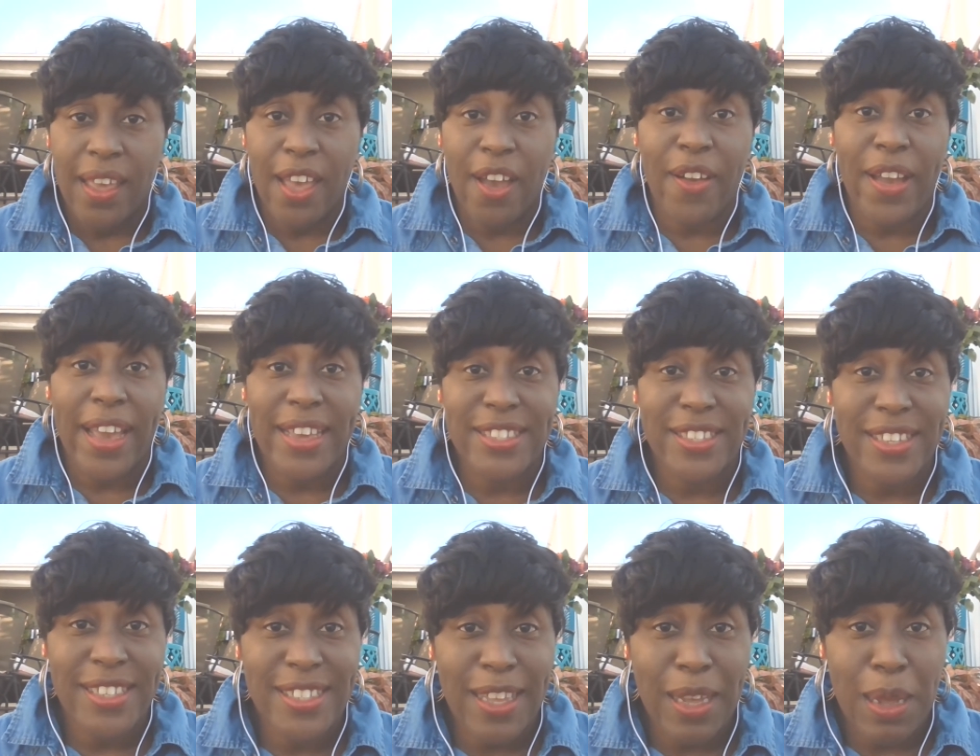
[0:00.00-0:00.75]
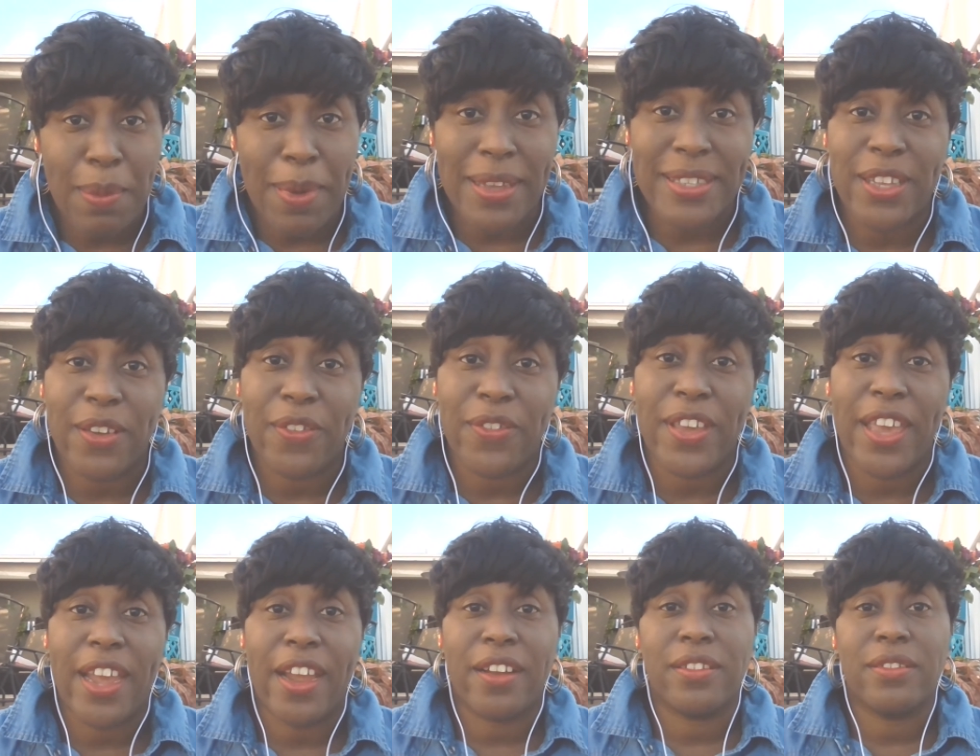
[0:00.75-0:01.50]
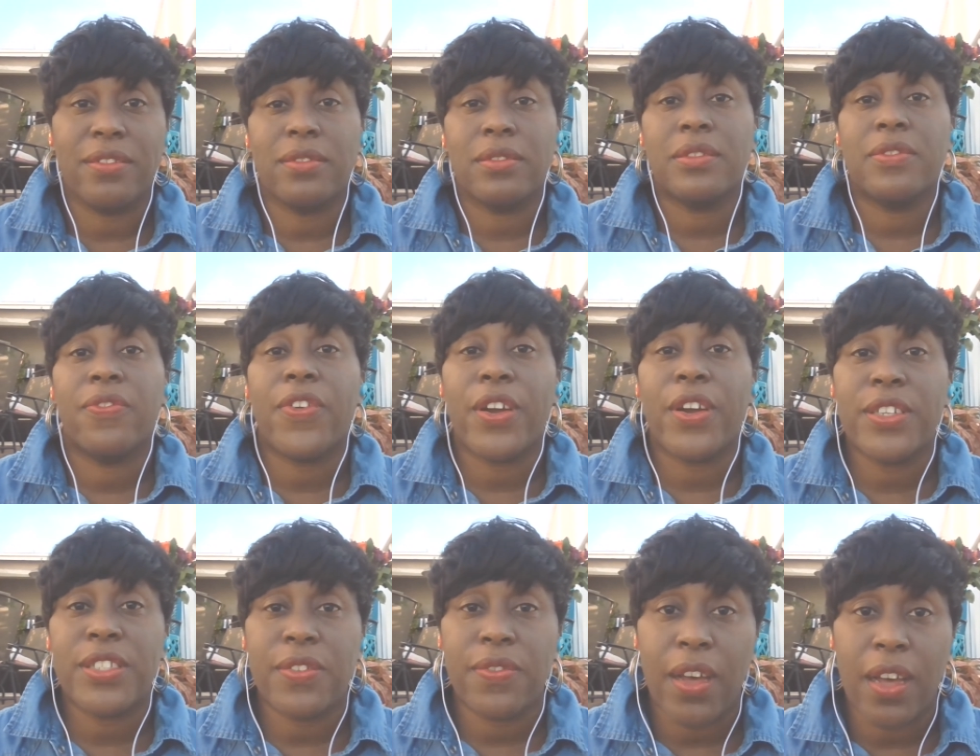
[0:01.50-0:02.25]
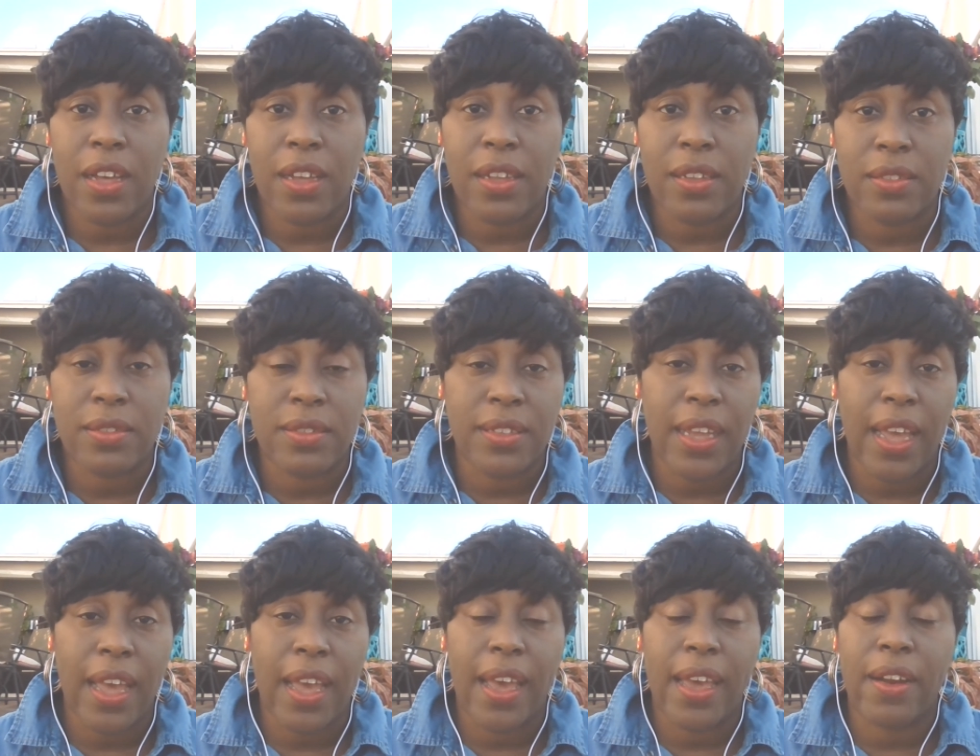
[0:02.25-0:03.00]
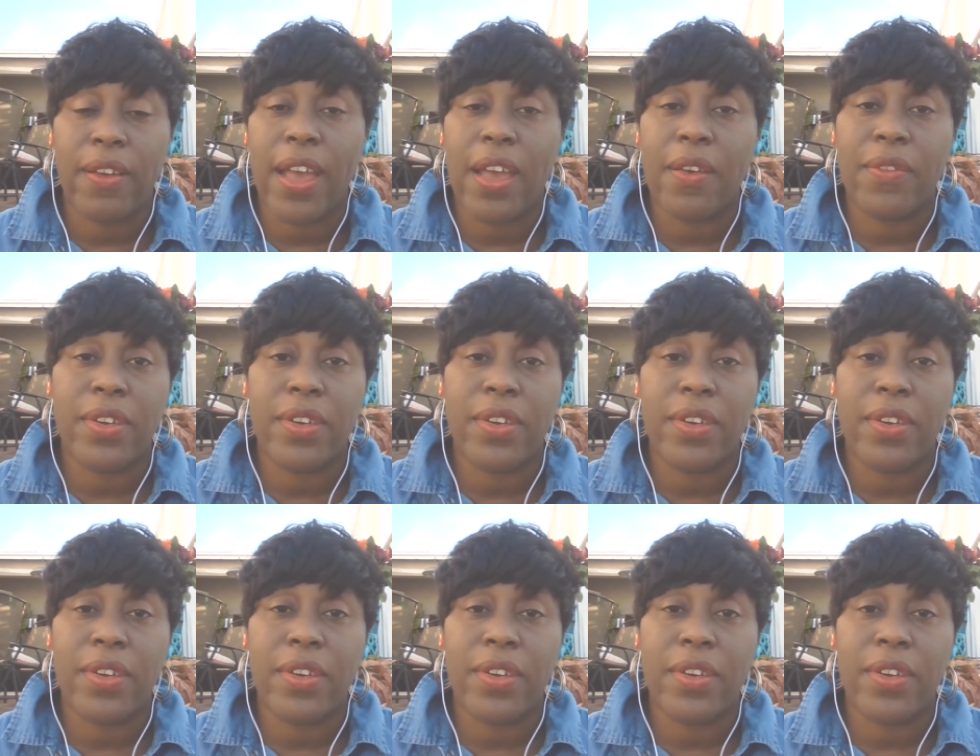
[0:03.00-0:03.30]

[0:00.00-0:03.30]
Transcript: Okay, so let's talk about self care. First of all, I don't have